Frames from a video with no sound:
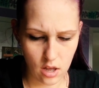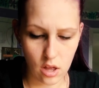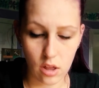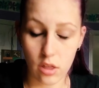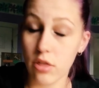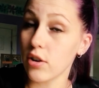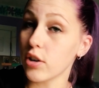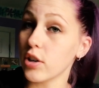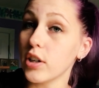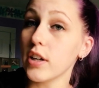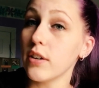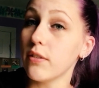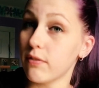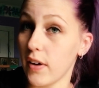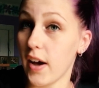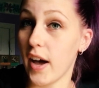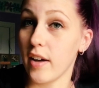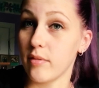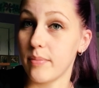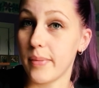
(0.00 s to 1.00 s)

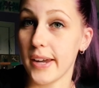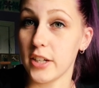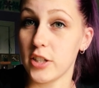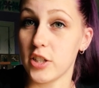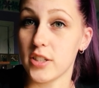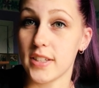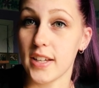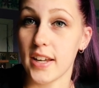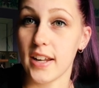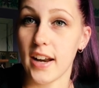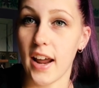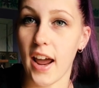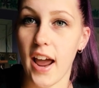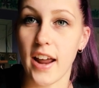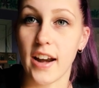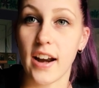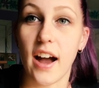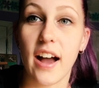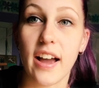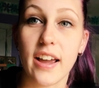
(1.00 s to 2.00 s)
35 pages in
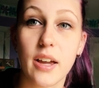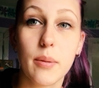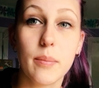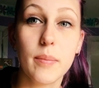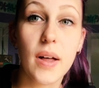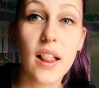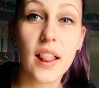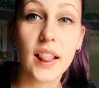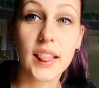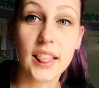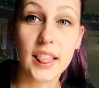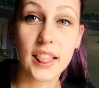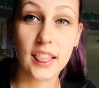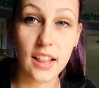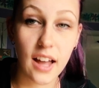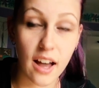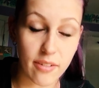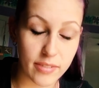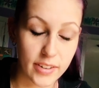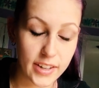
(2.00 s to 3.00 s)
and I am
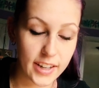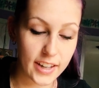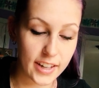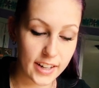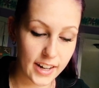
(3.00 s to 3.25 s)
loving it.